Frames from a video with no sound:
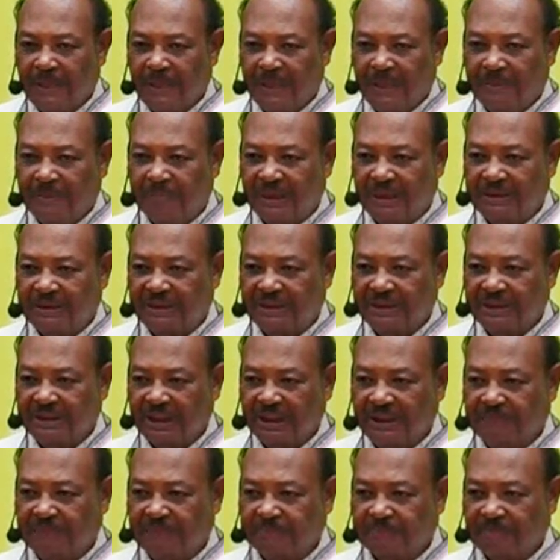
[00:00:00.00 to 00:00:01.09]
but
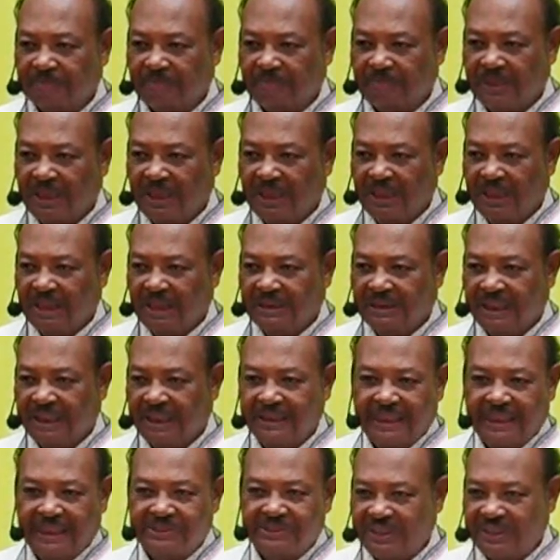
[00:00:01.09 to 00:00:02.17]
um, then they
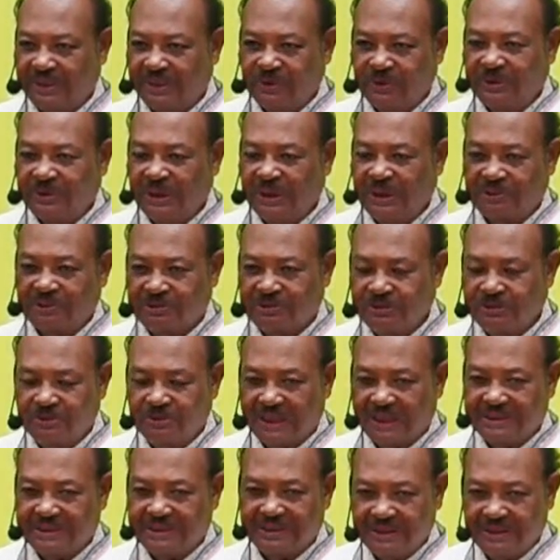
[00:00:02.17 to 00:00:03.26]
said, "Oh, you're cruel." I
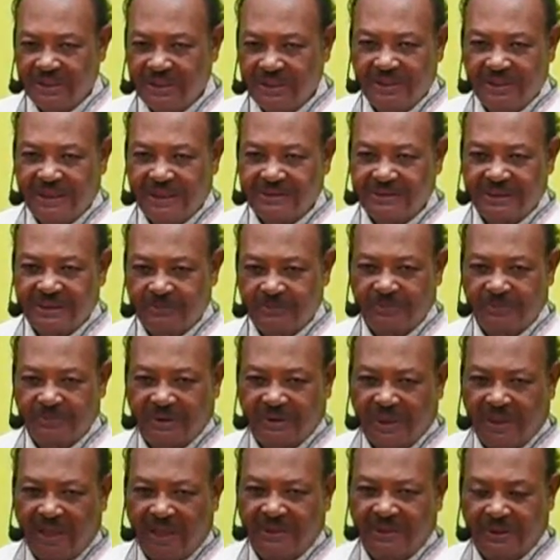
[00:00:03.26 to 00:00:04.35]
said, "No." I said, uh,
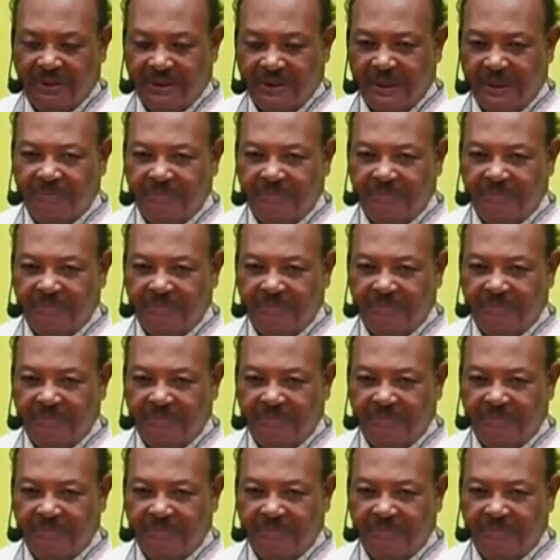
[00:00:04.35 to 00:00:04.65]
"Are you um,